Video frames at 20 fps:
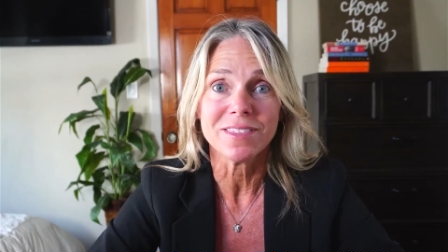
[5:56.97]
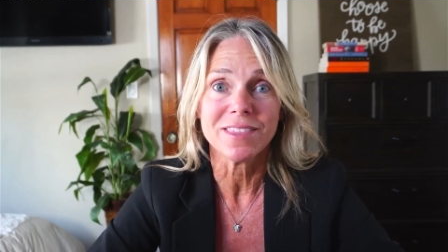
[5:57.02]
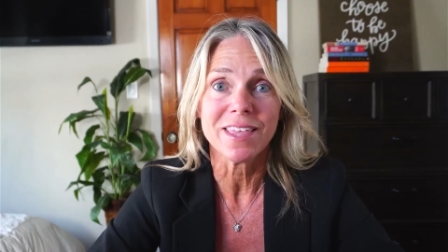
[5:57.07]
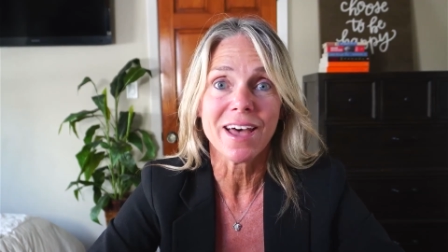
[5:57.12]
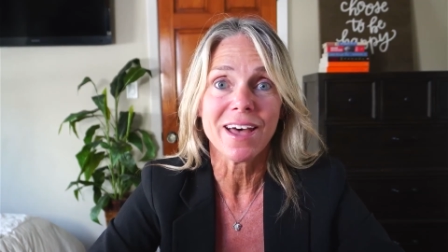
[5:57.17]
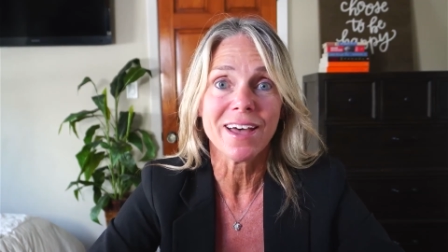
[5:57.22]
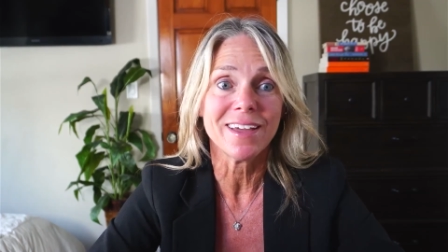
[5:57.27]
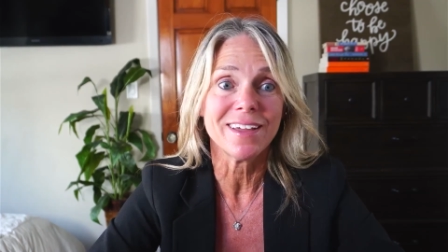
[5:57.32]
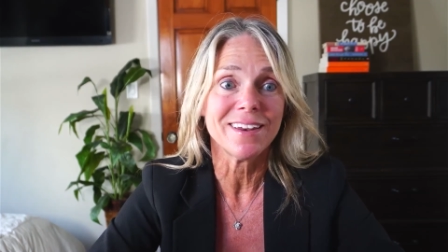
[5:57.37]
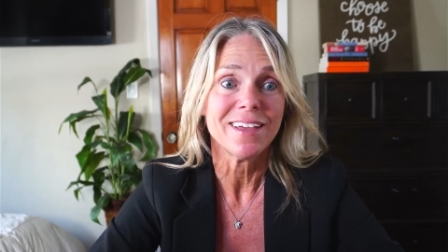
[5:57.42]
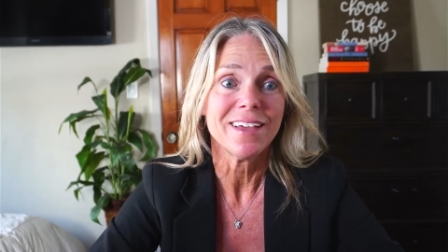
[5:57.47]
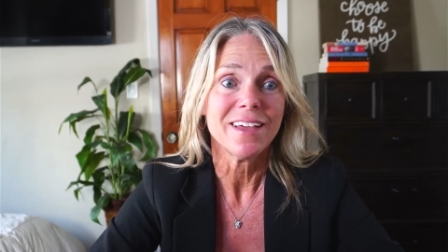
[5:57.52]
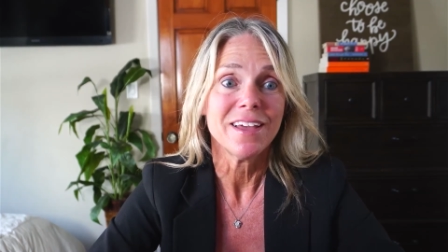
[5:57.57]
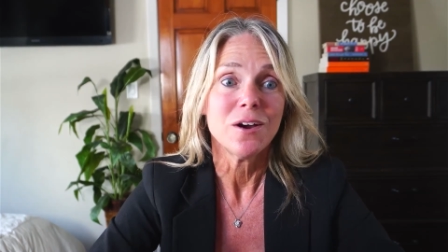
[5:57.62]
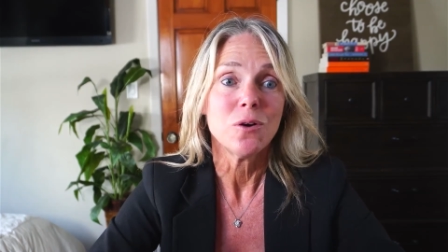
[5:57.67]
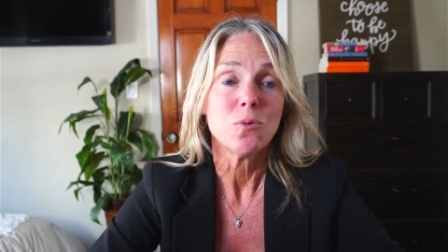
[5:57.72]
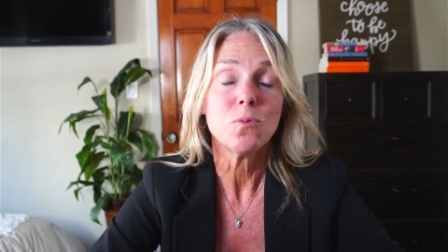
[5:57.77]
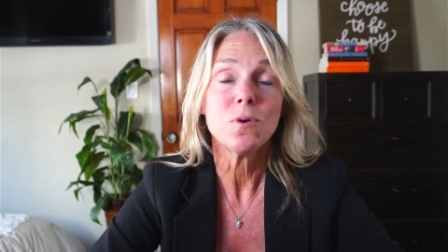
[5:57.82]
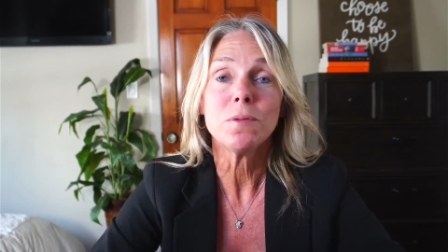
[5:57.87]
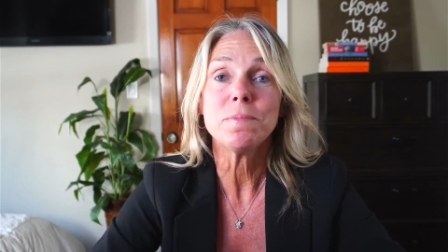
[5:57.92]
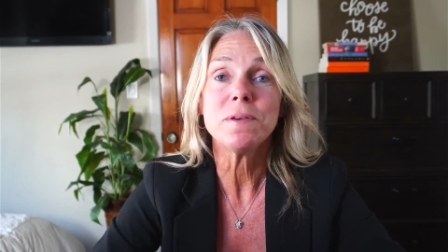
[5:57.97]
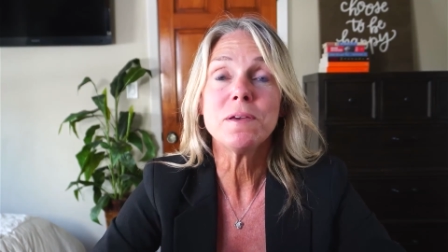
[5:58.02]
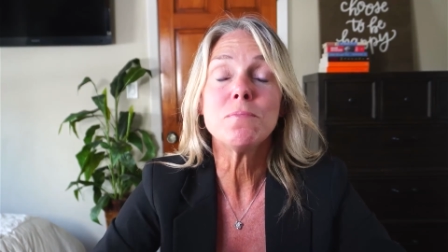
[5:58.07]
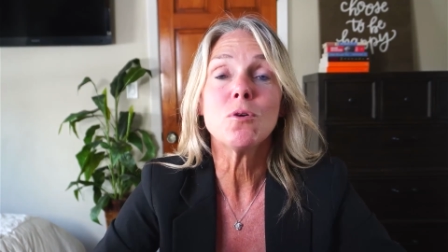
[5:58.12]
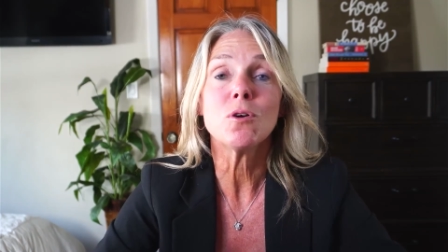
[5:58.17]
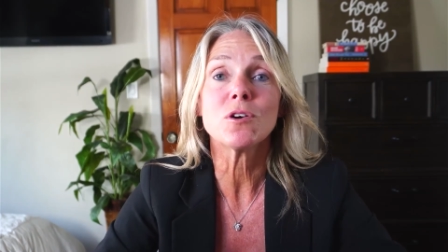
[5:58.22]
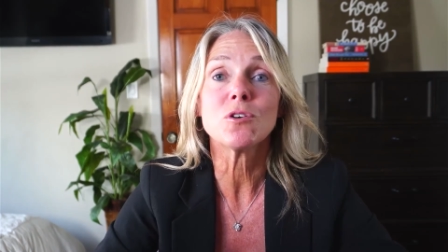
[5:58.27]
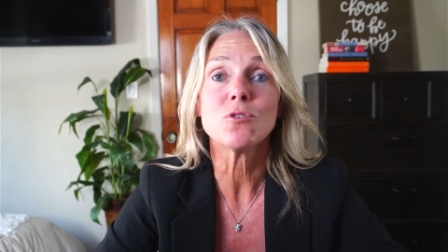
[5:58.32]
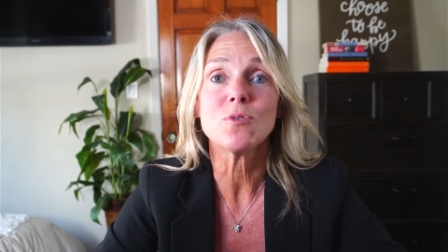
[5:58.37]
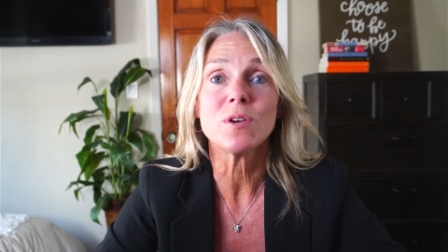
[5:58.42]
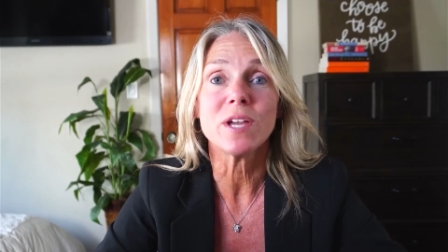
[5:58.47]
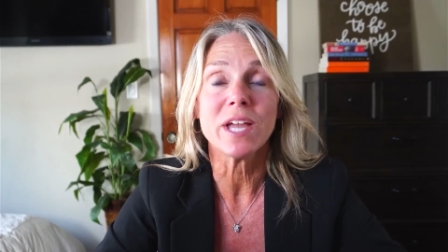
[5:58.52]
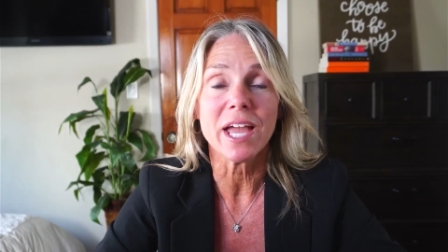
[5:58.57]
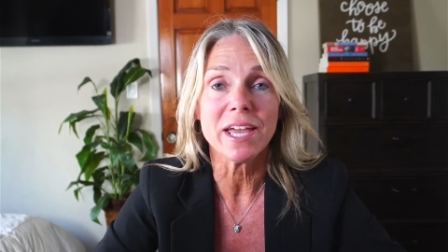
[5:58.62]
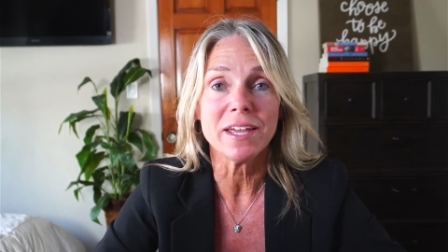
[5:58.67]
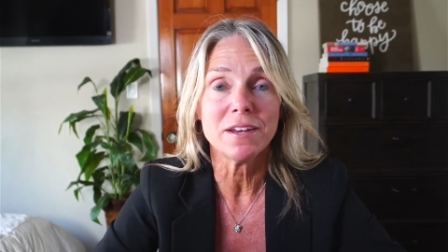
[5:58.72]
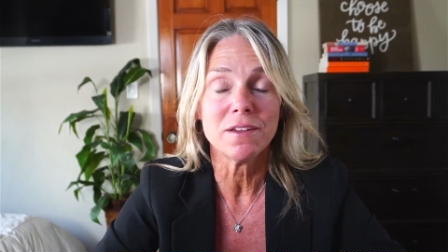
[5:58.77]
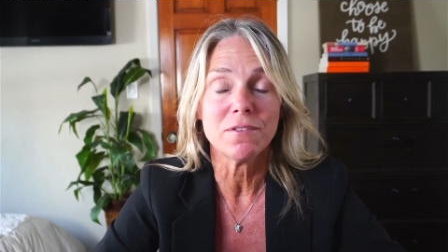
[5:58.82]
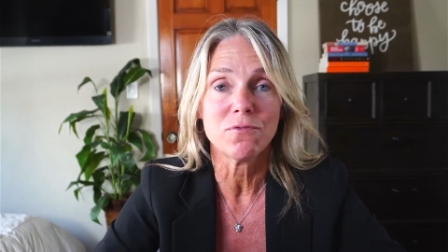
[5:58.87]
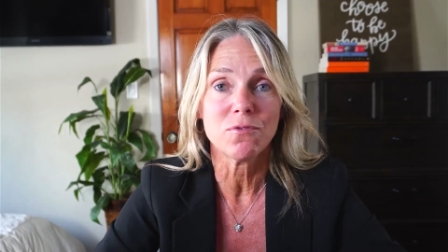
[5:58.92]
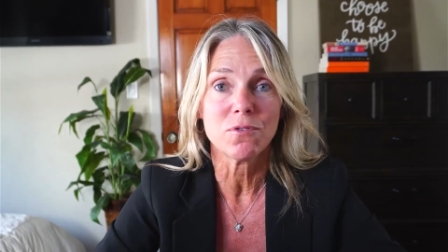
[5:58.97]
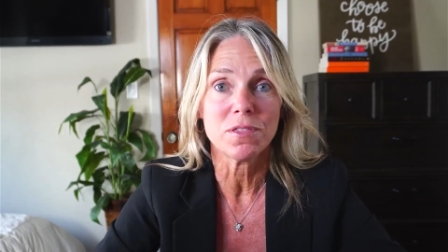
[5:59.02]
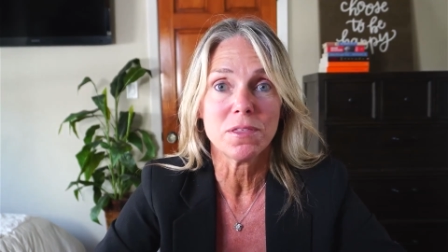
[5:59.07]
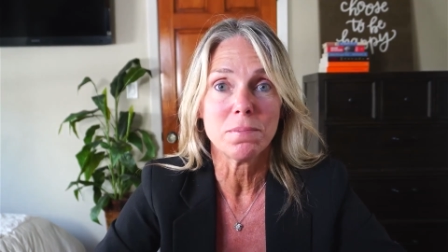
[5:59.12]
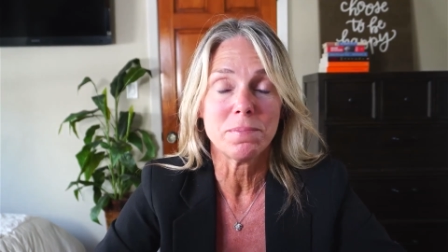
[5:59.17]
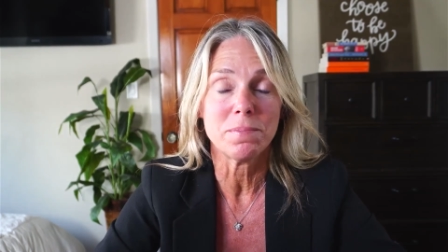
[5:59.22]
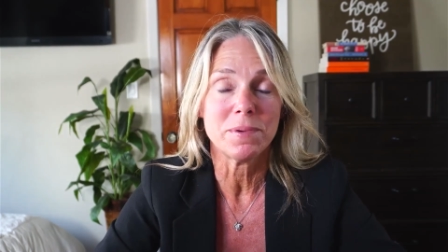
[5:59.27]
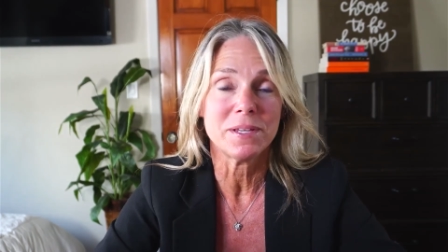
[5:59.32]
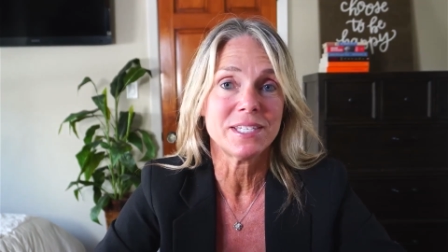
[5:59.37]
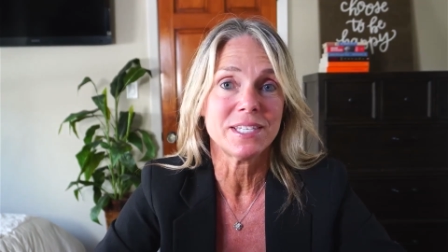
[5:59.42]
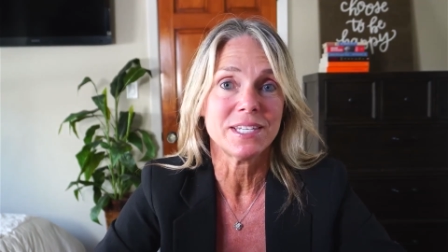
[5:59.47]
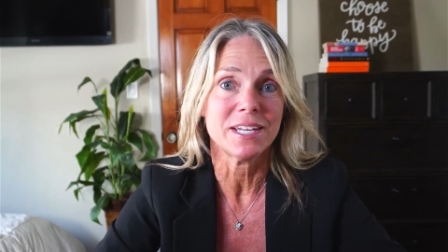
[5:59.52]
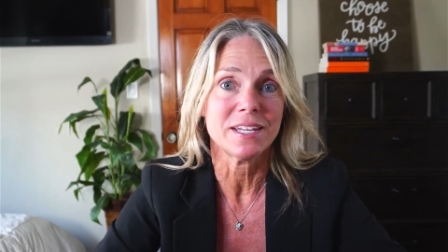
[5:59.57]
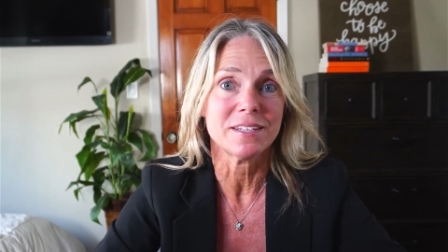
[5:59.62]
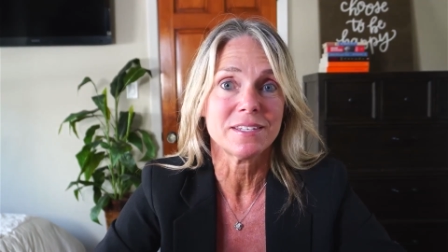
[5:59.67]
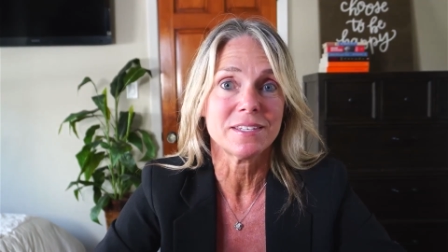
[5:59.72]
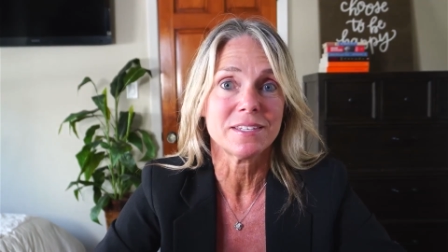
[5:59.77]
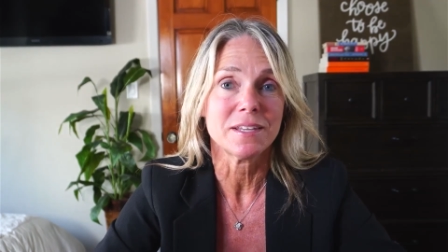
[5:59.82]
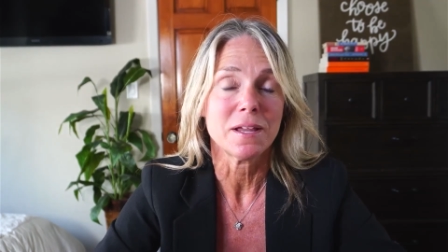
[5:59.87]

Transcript: that will be more creative for the business,